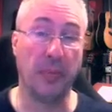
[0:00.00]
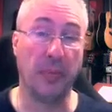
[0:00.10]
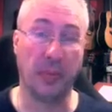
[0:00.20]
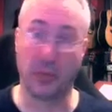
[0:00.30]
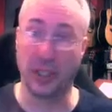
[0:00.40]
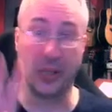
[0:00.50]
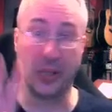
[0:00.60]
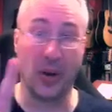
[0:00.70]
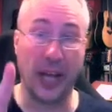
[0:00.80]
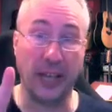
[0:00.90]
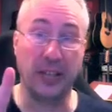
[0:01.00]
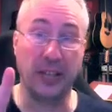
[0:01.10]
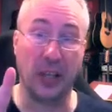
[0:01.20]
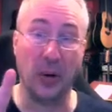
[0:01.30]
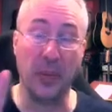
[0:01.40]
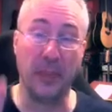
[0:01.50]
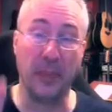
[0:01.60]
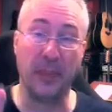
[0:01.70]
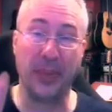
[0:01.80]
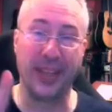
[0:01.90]
and we're going to call that 2.
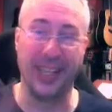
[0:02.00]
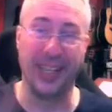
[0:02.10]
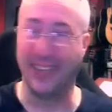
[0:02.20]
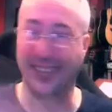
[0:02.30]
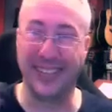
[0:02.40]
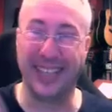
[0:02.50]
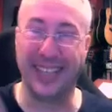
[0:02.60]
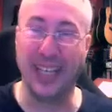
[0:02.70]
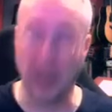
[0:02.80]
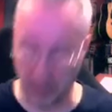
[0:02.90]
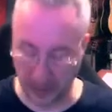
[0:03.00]
I know it's a D, but